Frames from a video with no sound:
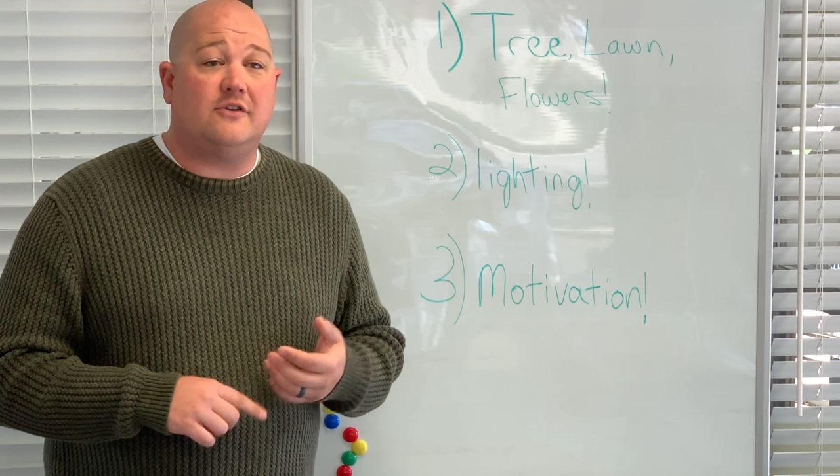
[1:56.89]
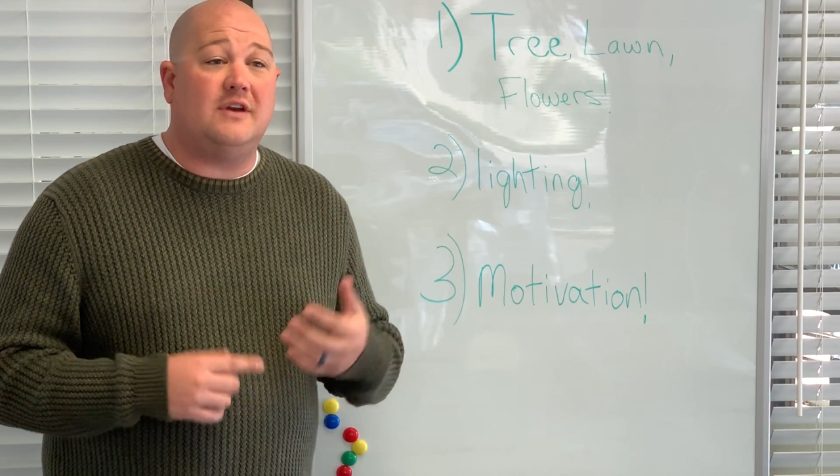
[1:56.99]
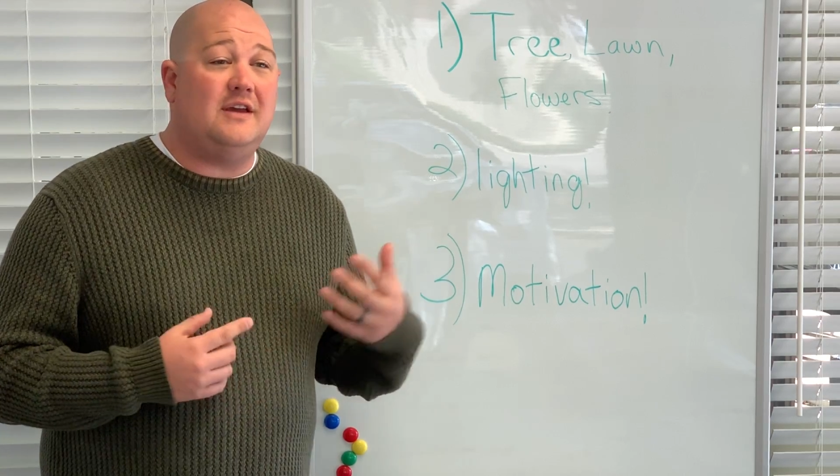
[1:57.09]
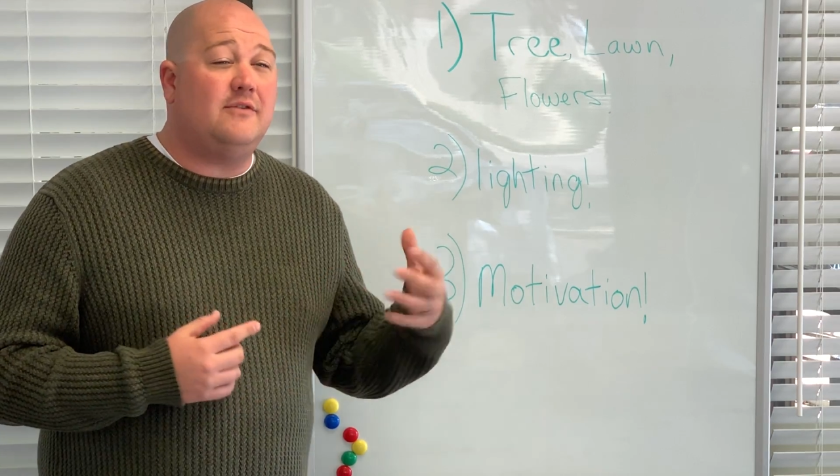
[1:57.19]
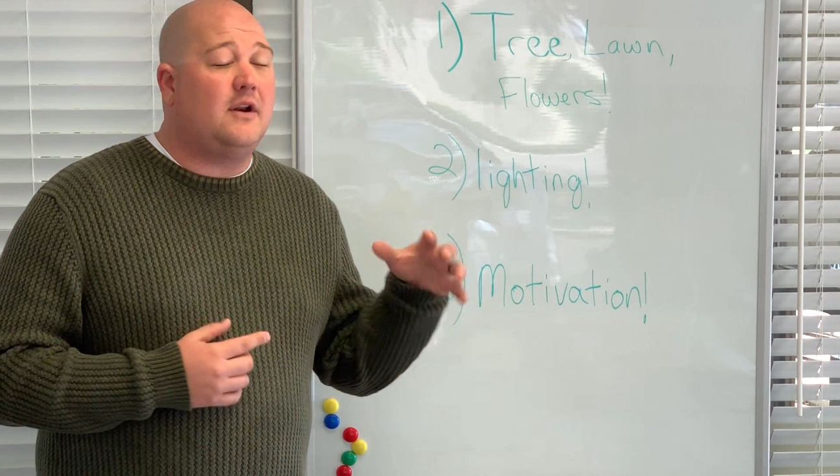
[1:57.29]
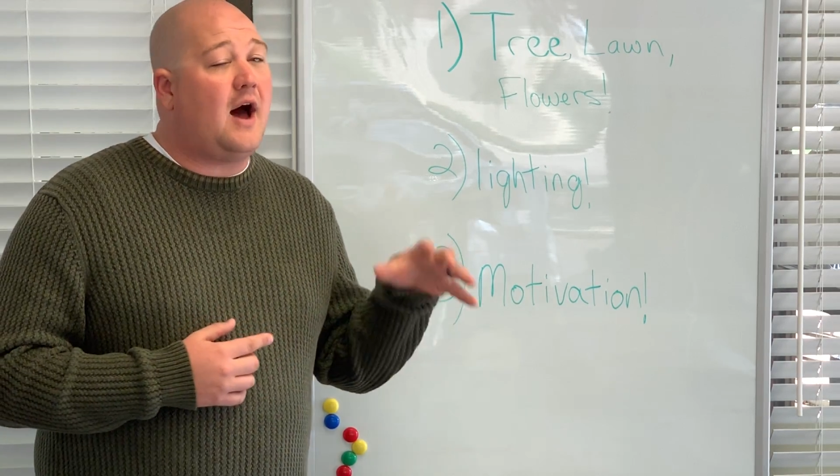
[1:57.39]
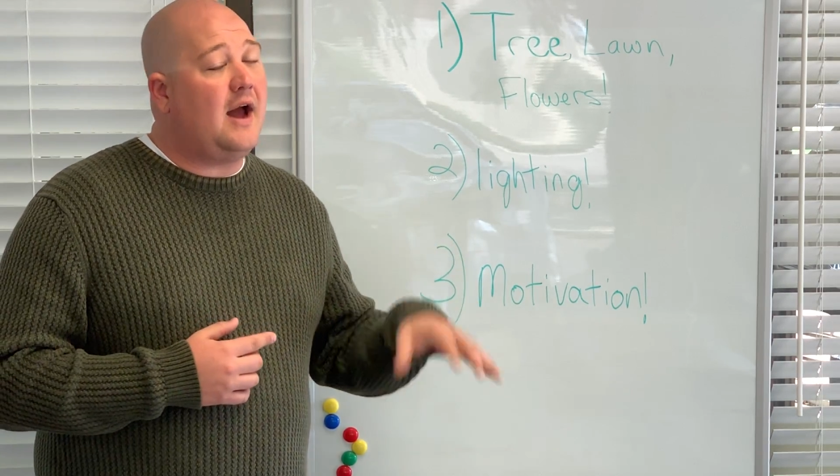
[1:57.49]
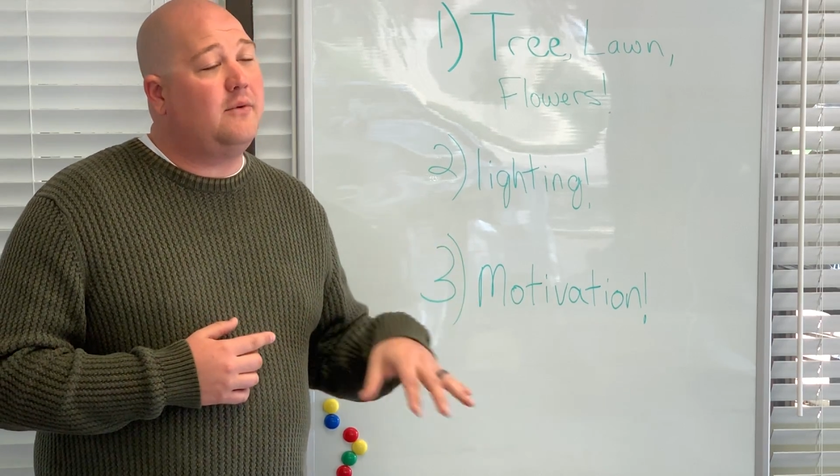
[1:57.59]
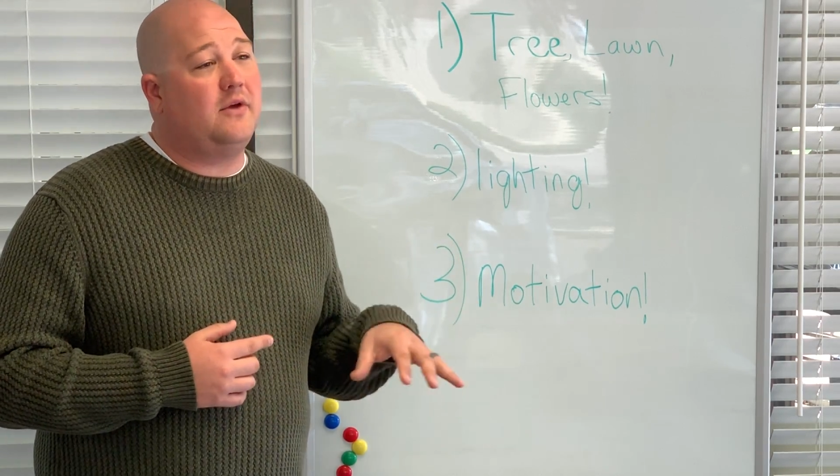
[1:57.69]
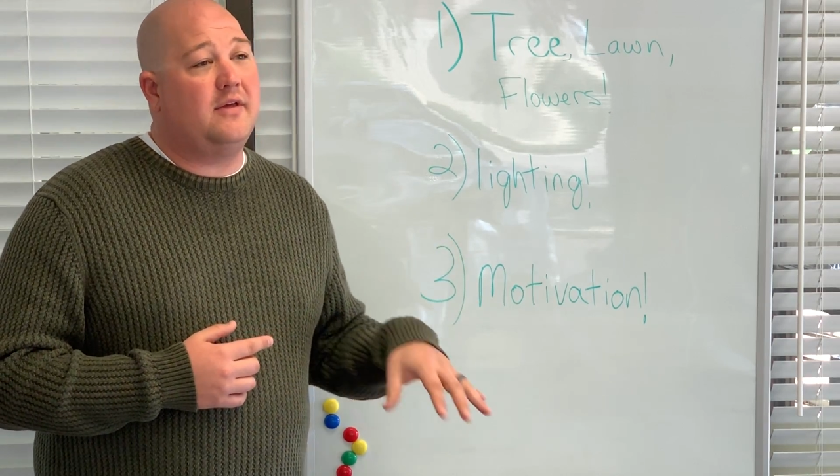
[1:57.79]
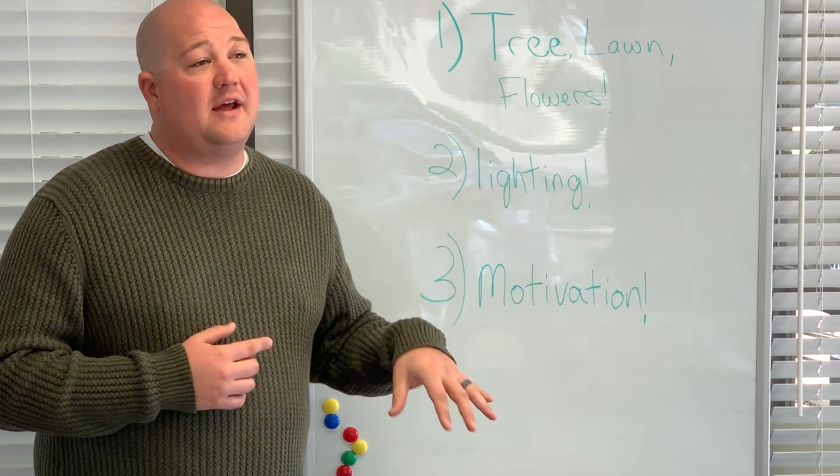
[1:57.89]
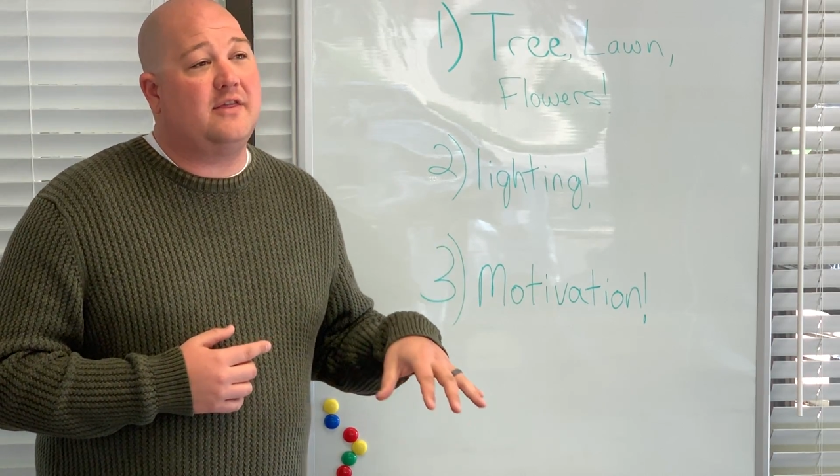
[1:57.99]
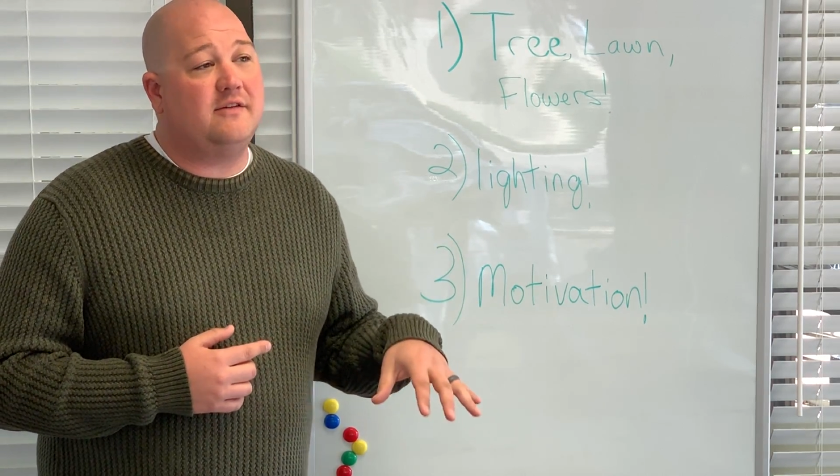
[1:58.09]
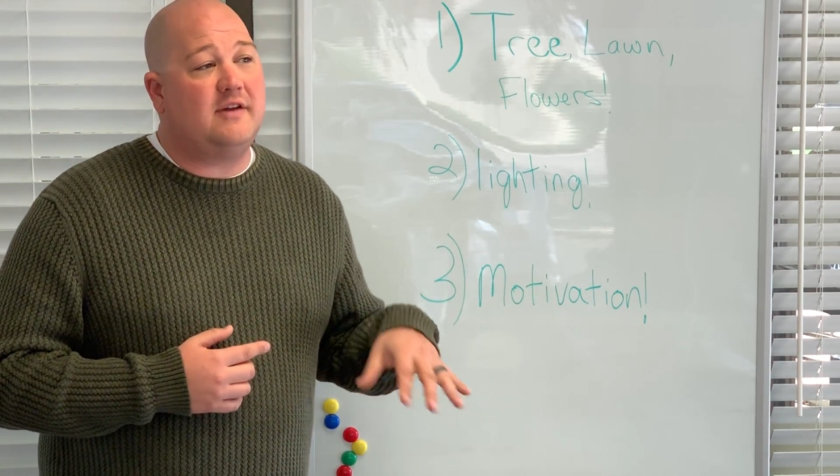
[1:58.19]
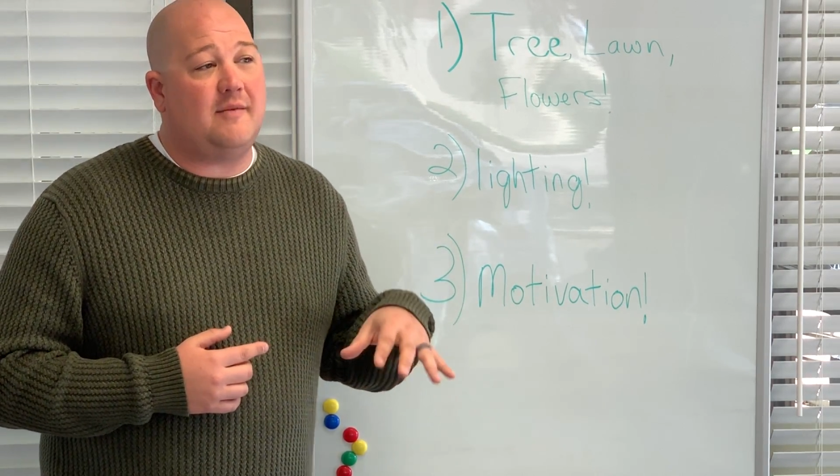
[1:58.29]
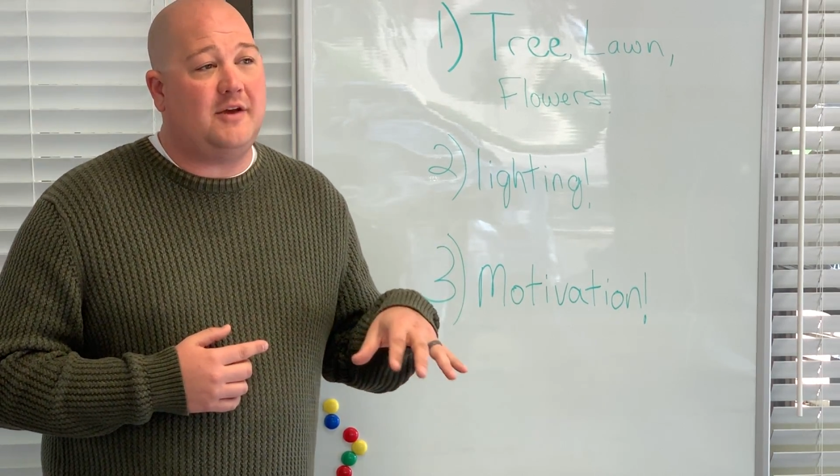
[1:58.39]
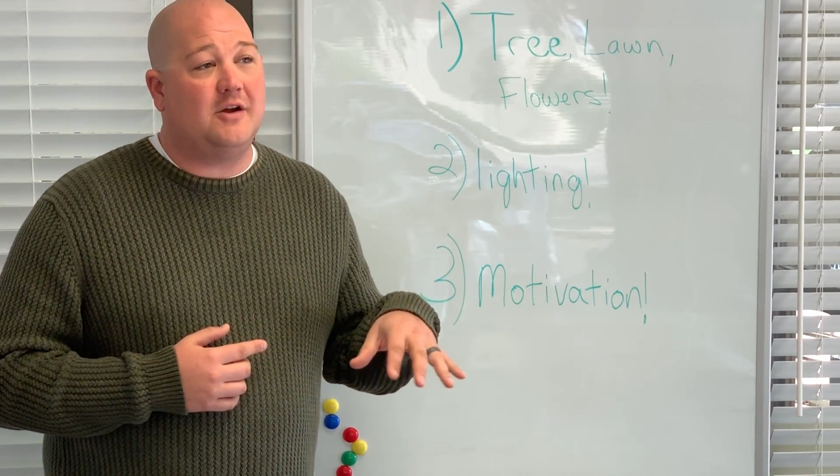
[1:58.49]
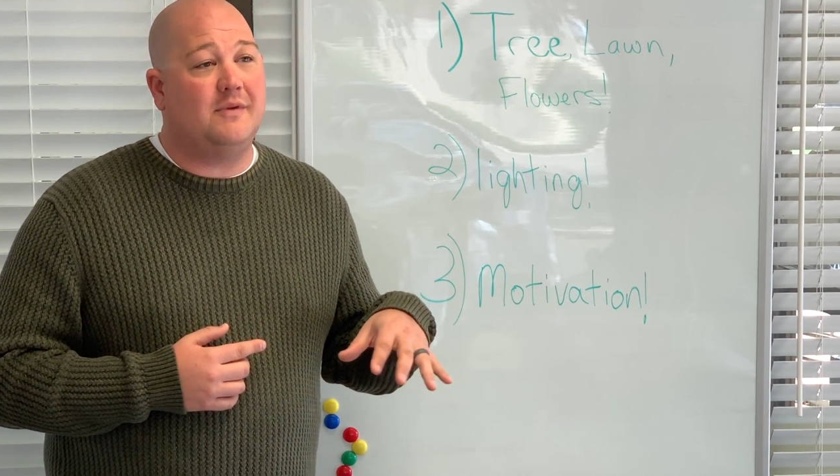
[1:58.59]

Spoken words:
or even I really like this time of year